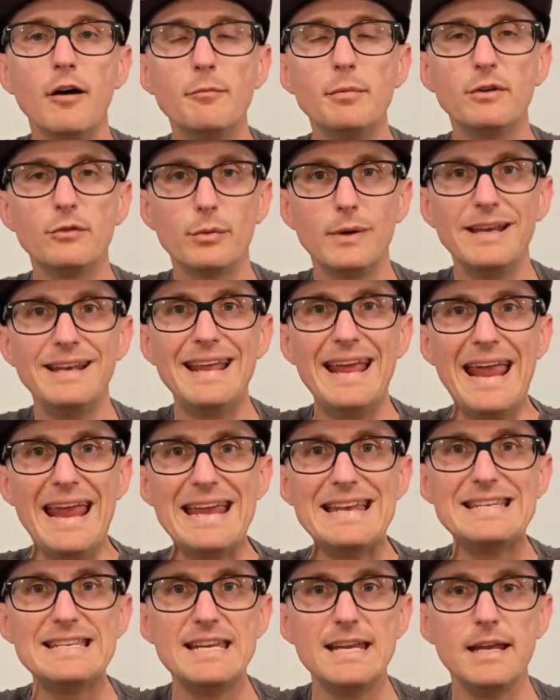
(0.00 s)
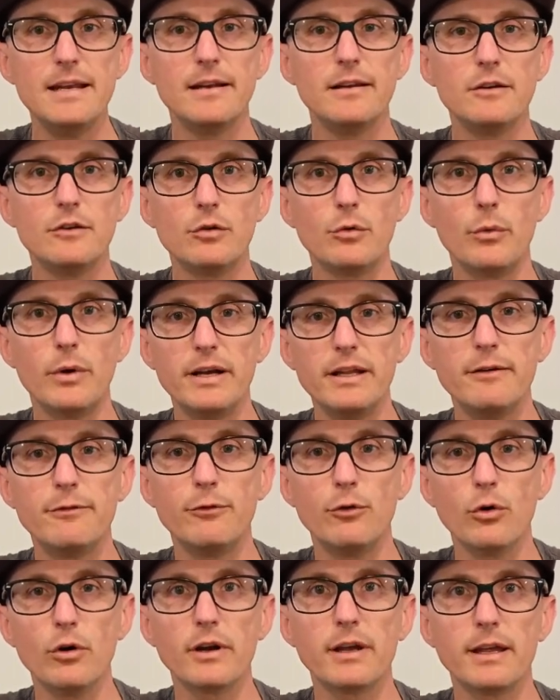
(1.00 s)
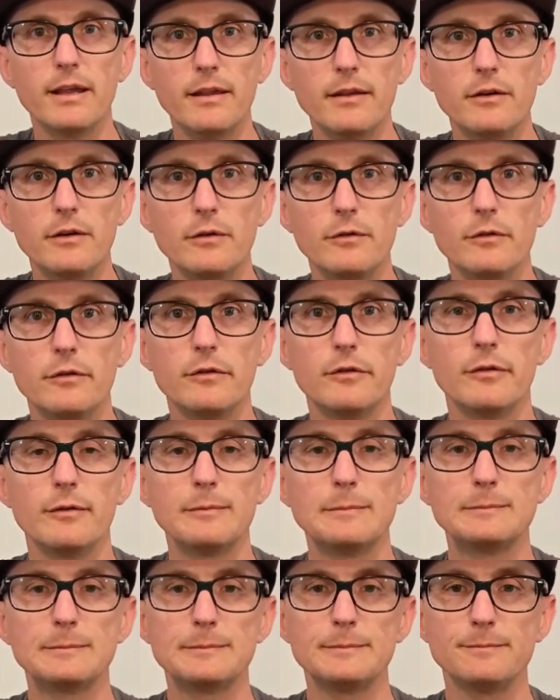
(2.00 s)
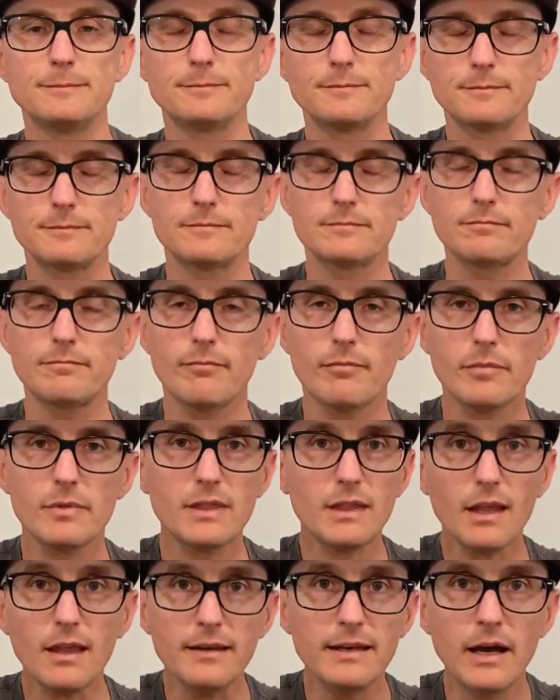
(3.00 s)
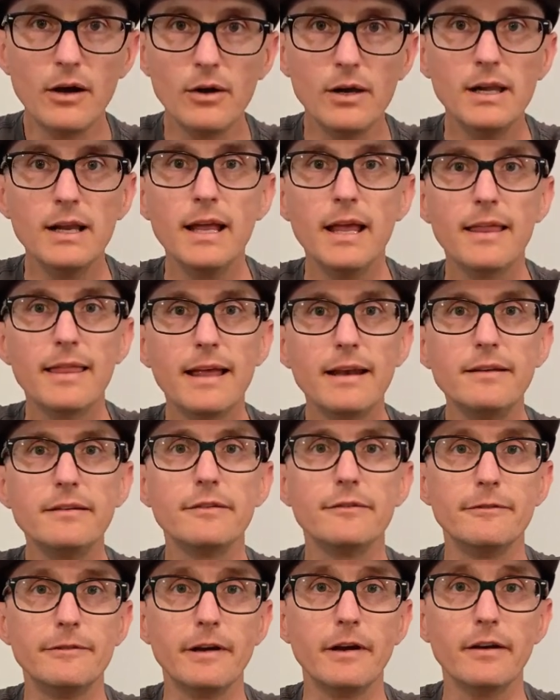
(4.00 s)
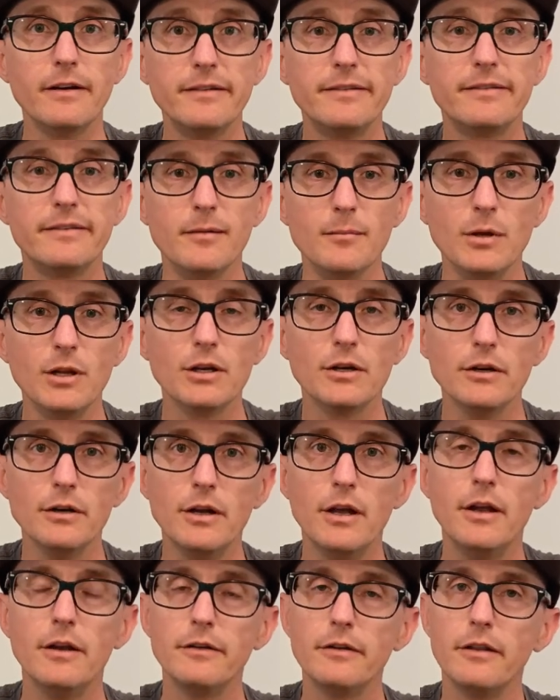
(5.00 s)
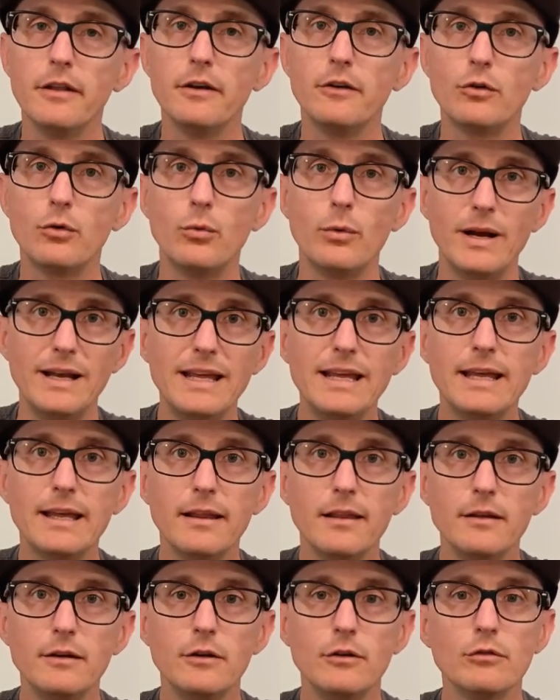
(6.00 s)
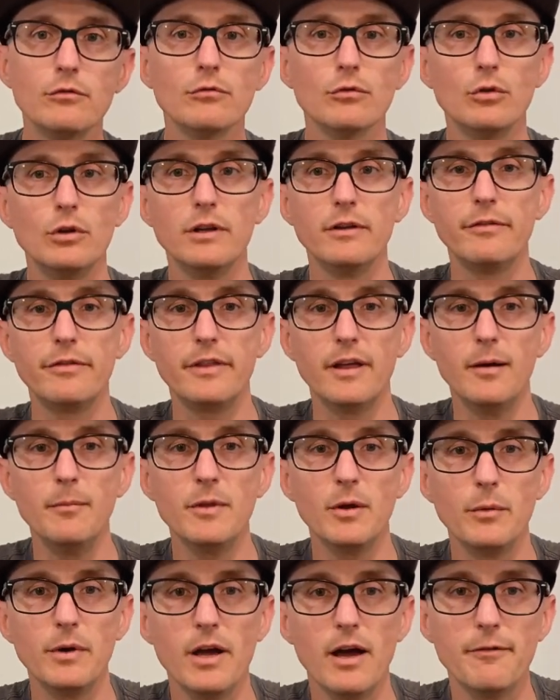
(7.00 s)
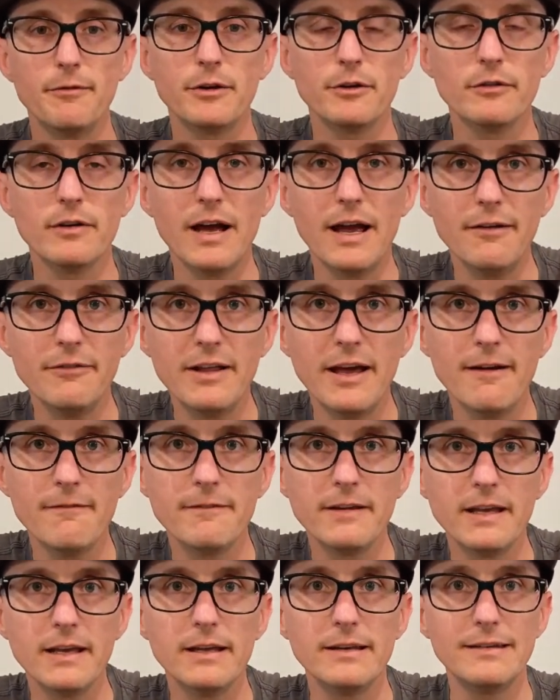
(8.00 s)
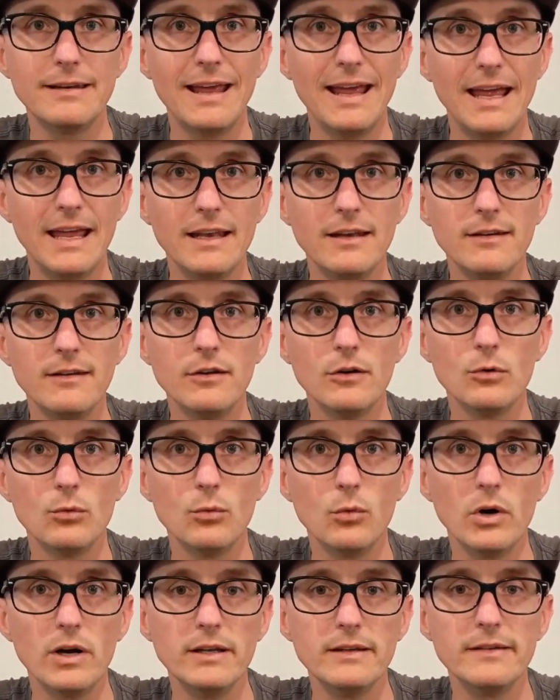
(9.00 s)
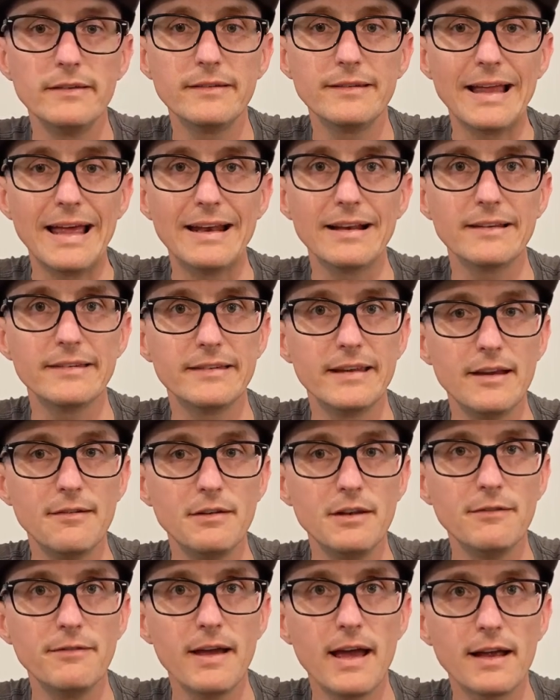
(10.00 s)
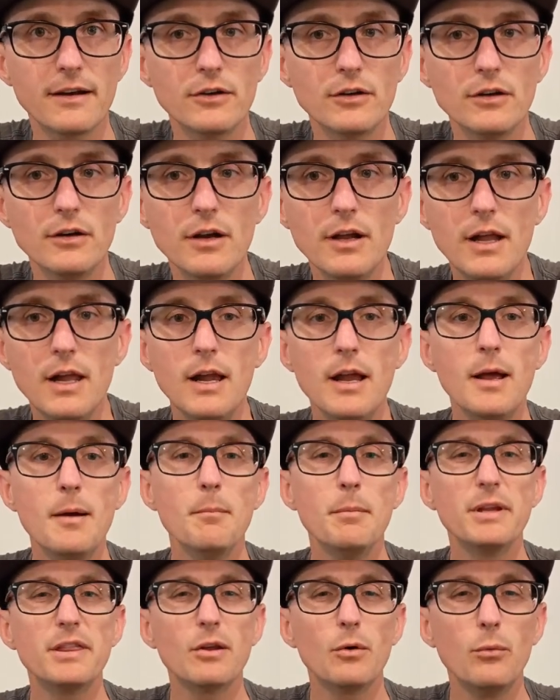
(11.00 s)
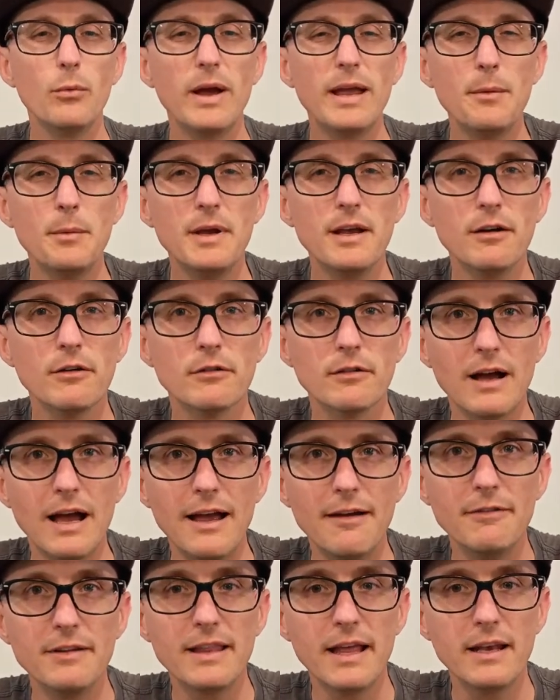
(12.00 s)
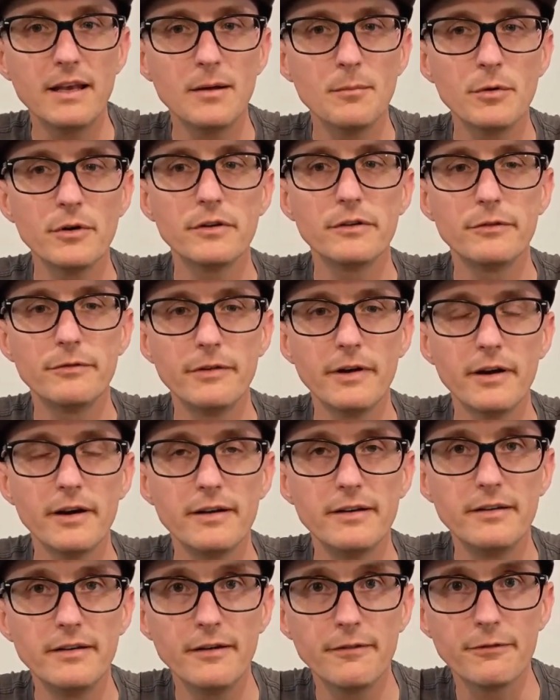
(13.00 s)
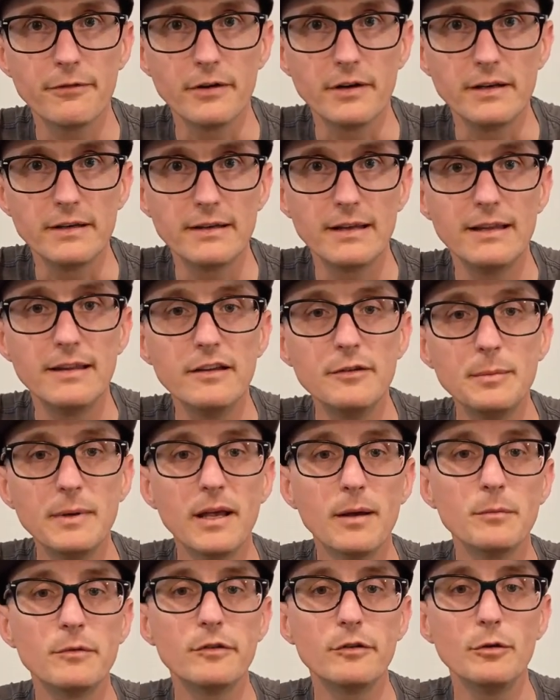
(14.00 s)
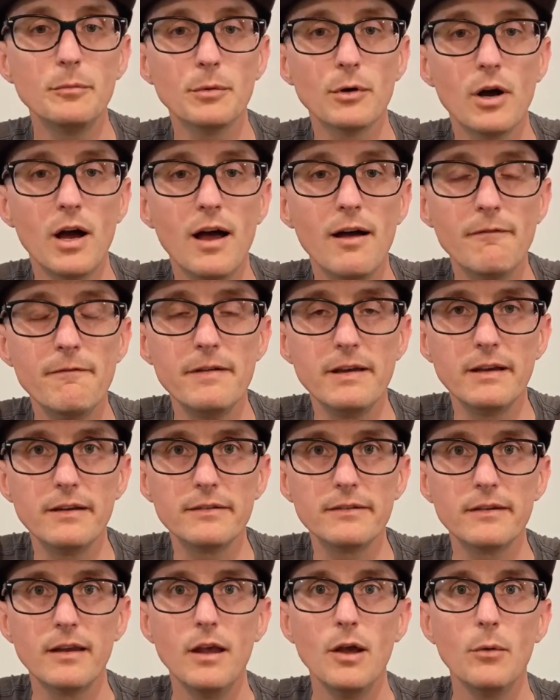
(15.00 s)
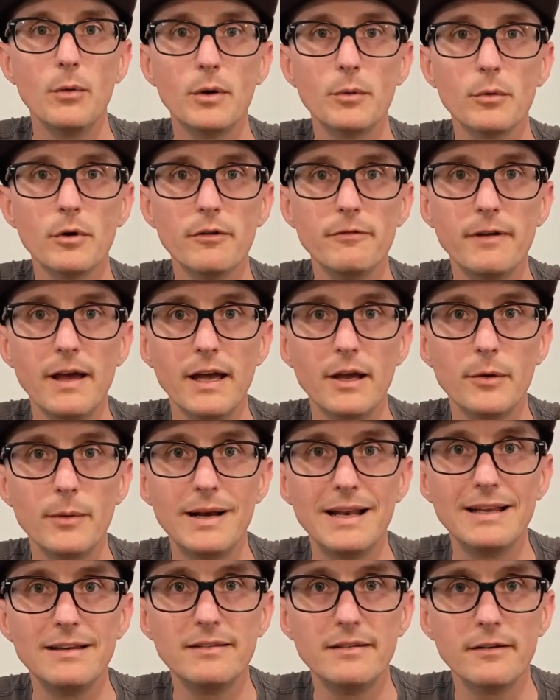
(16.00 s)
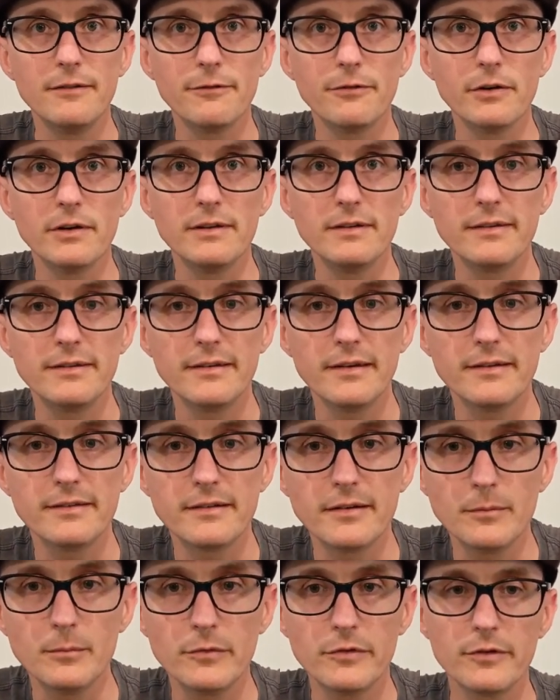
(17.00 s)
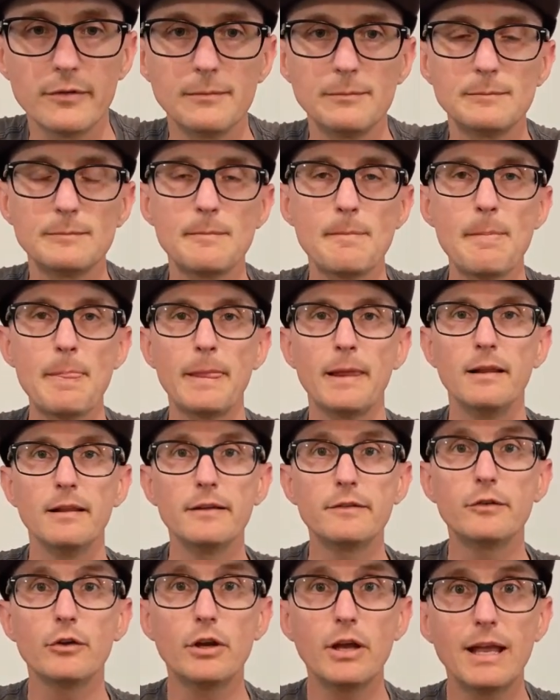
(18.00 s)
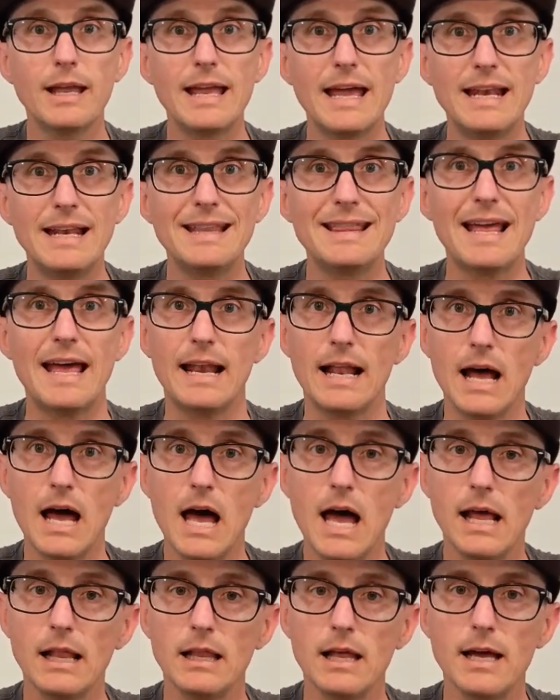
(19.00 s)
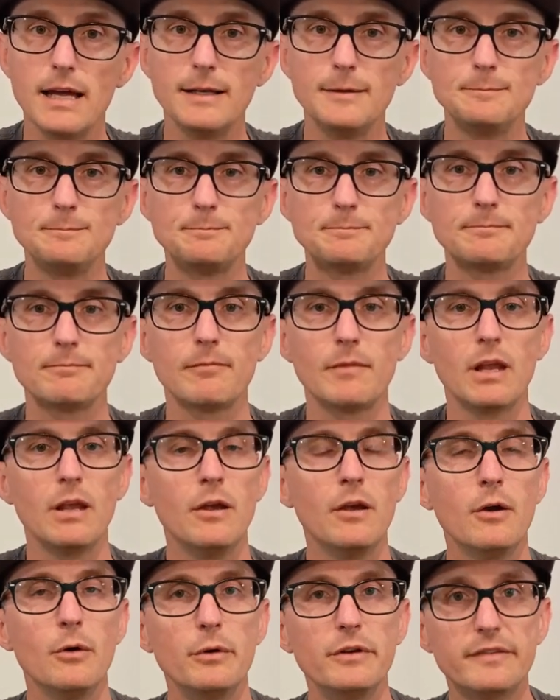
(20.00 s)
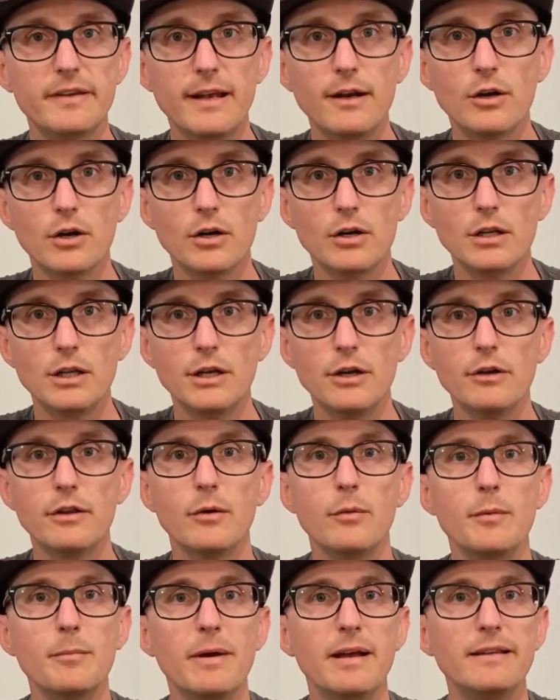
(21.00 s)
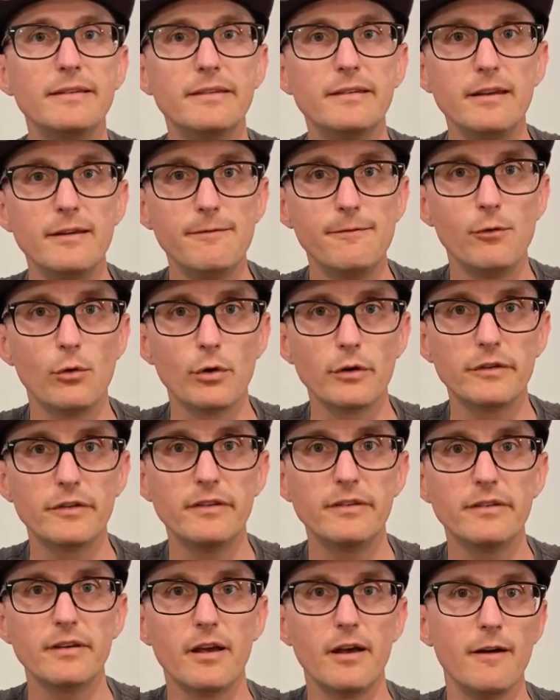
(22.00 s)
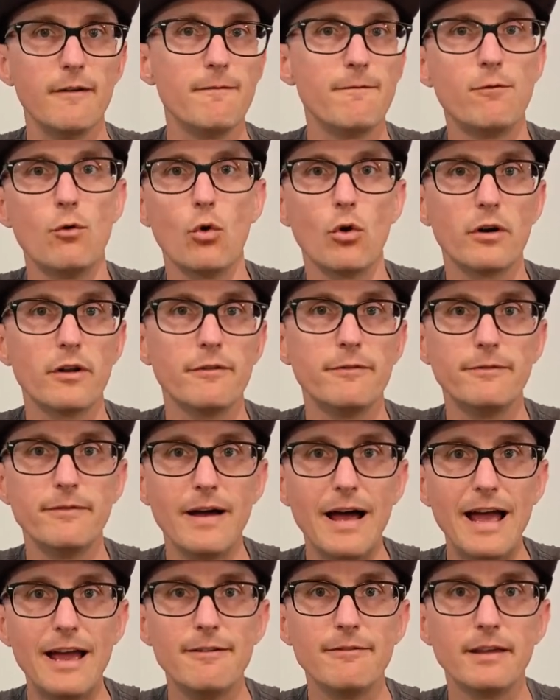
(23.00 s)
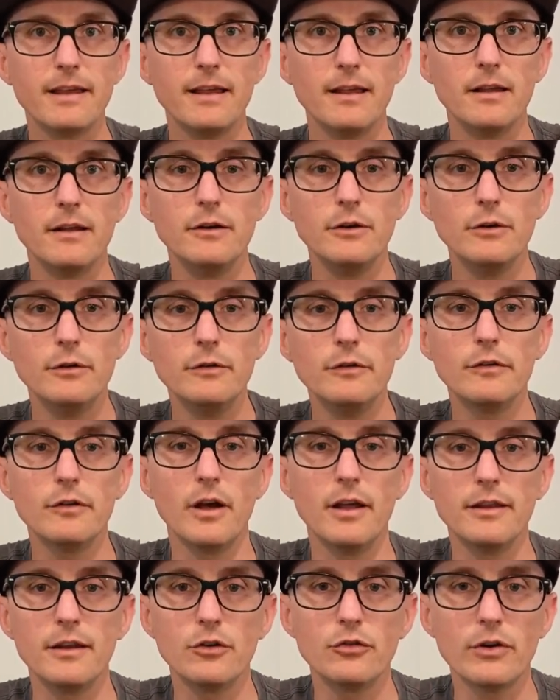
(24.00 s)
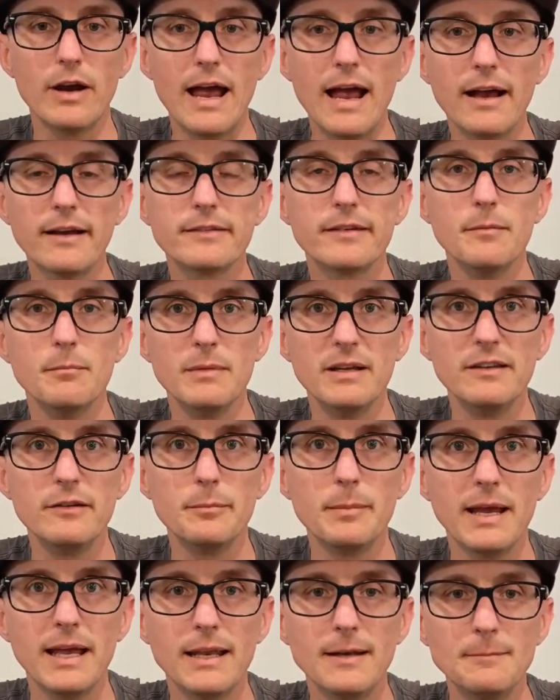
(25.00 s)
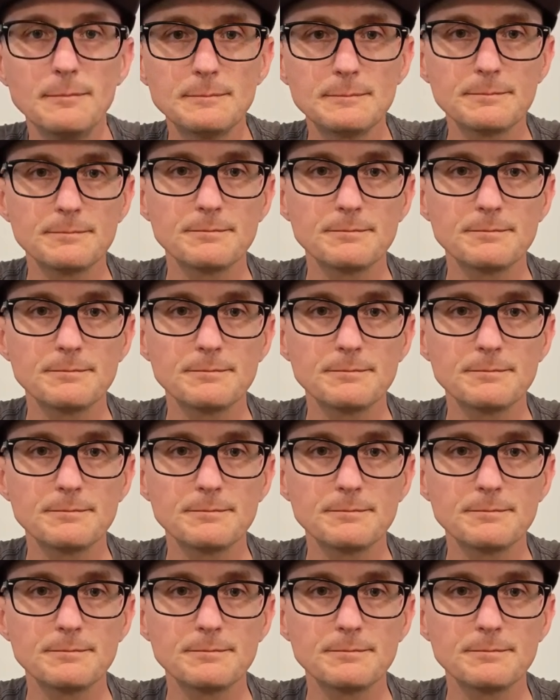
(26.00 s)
of between 18 and 24 kilonewtons. Now, that is very similar to the 20 kilonewton rule of thumb that we often arrived at via a 10-to-1 static safety factor, but the way we arrive at that number is very different, and this becomes super obvious when we're evaluating different systems. Let's look again at that high line. We said earlier that we might see forces of 4 to 5 kilonewtons on the tracks at midspan,